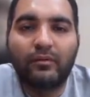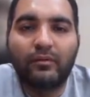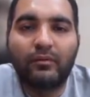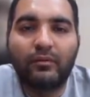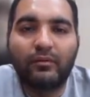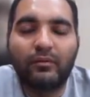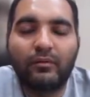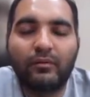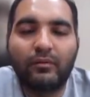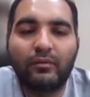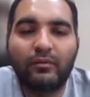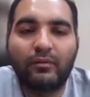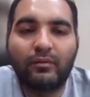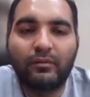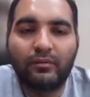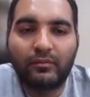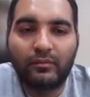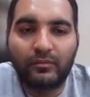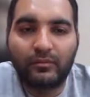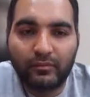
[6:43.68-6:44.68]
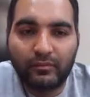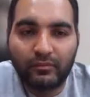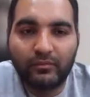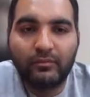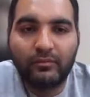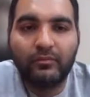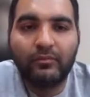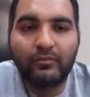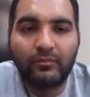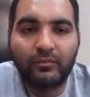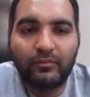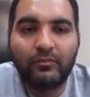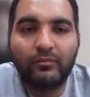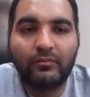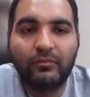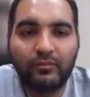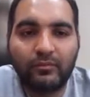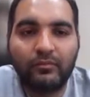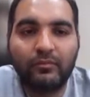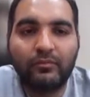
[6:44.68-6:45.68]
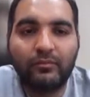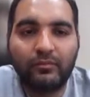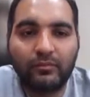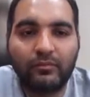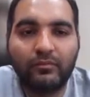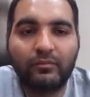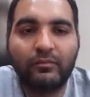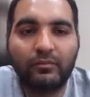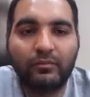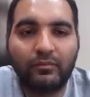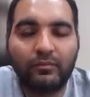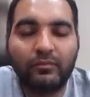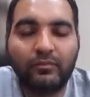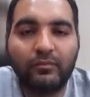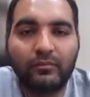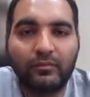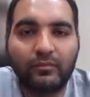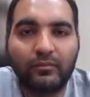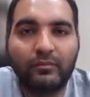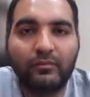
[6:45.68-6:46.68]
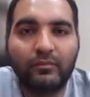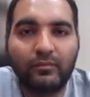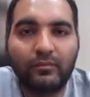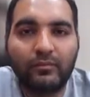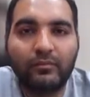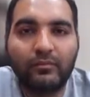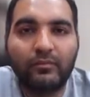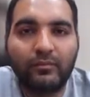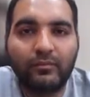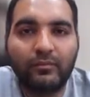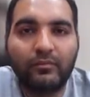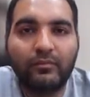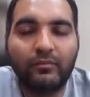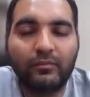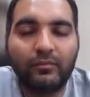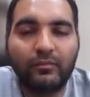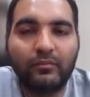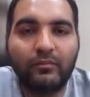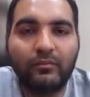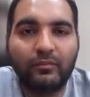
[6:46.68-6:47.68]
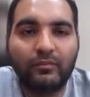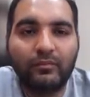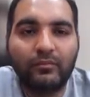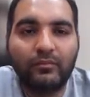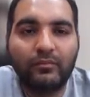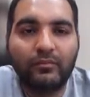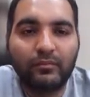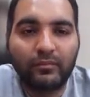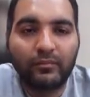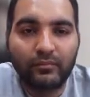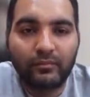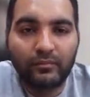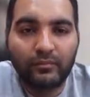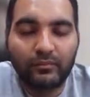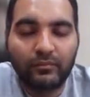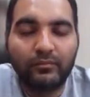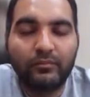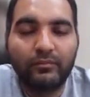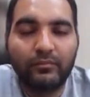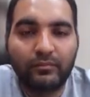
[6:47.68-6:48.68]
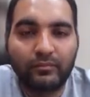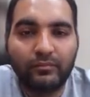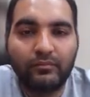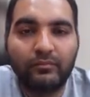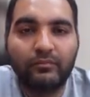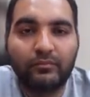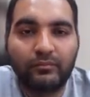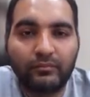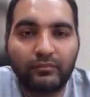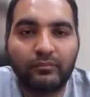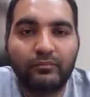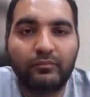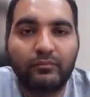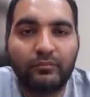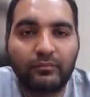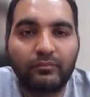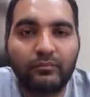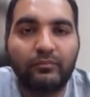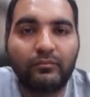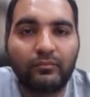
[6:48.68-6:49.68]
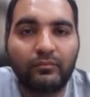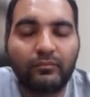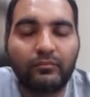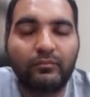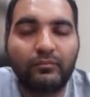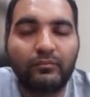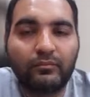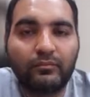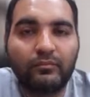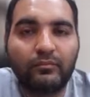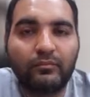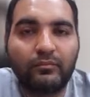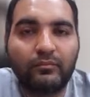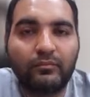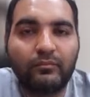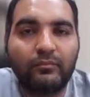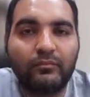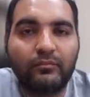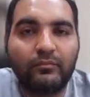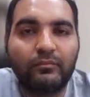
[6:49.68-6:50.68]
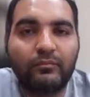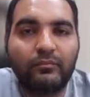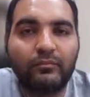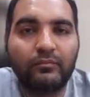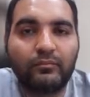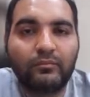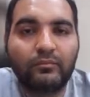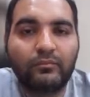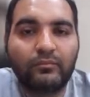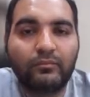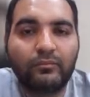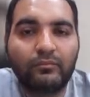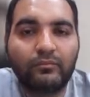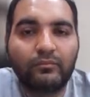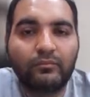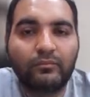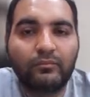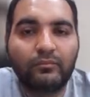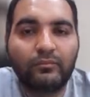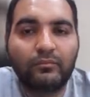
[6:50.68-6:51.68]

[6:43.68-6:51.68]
This person isn't speaking.